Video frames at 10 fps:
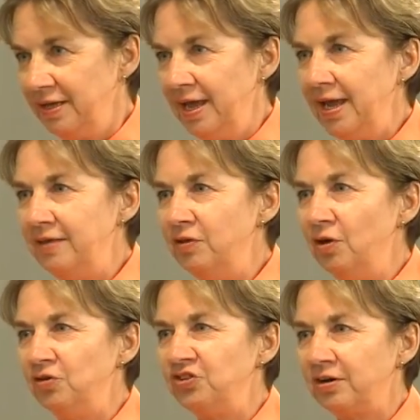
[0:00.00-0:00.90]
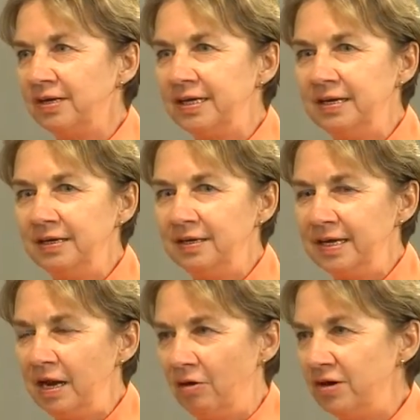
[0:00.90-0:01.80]
And they're generally
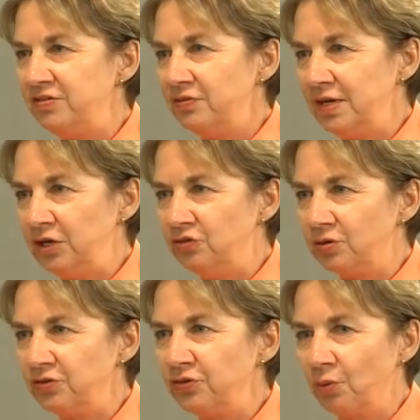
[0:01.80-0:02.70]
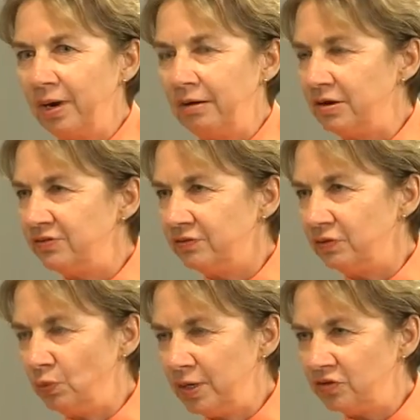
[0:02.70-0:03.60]
areas of interest or areas of
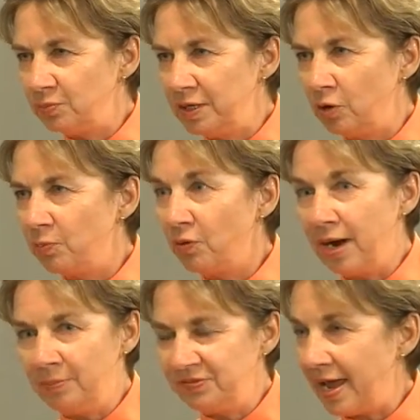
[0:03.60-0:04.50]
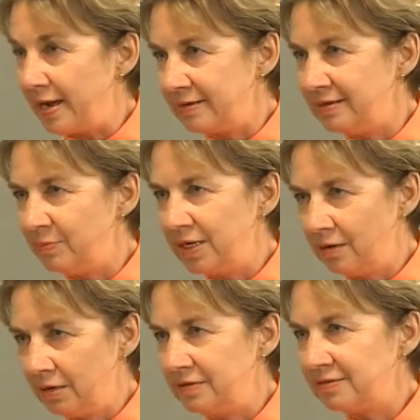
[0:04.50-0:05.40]
enrichment or perhaps academic
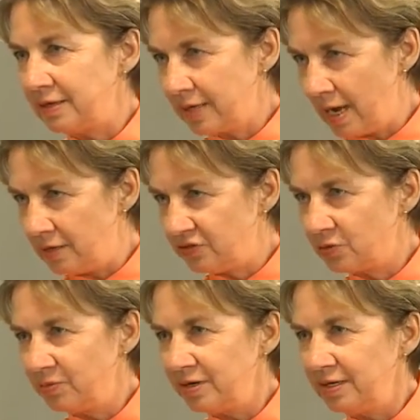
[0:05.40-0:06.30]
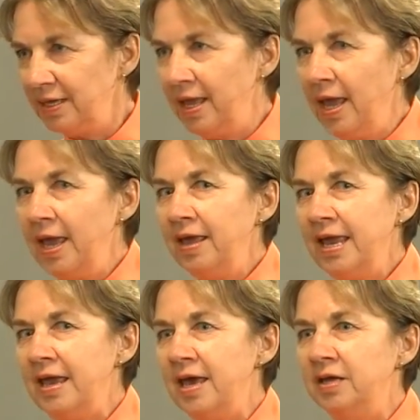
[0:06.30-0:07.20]
areas like algebra.
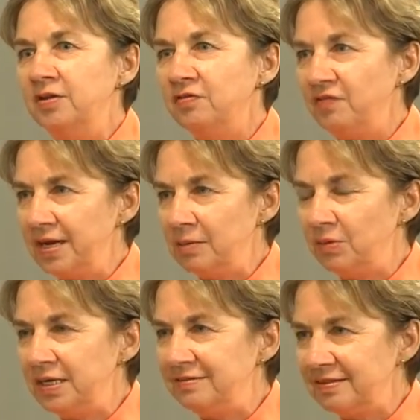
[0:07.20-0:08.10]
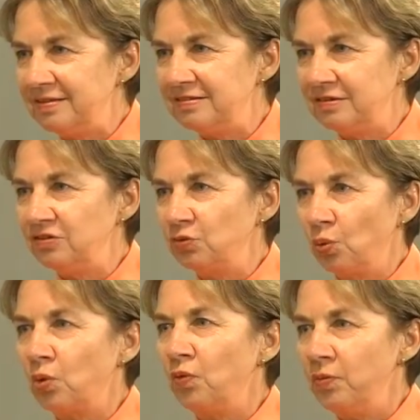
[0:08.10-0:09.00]
And the families and the students
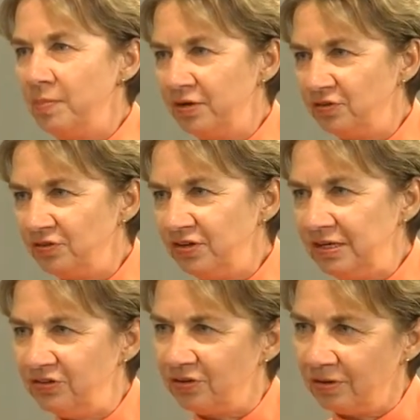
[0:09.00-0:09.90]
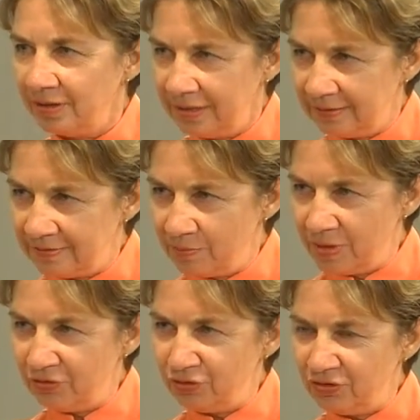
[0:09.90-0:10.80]
work with a mentor teacher, and the
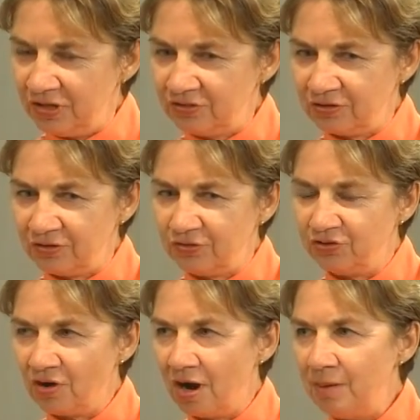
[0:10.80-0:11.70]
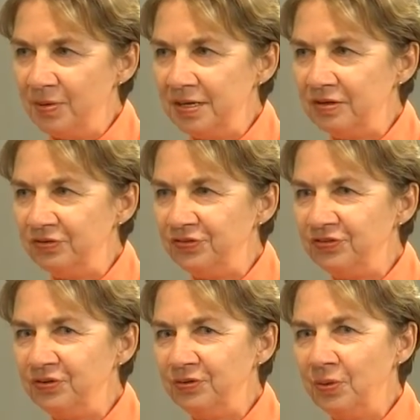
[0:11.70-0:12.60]
mentor teacher's job is
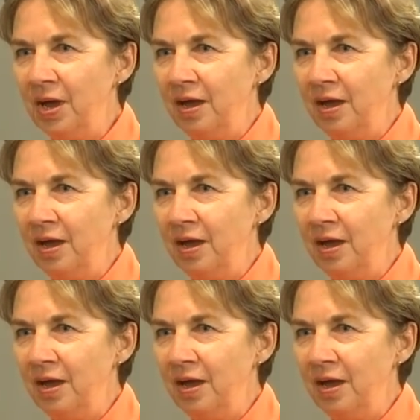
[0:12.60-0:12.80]
to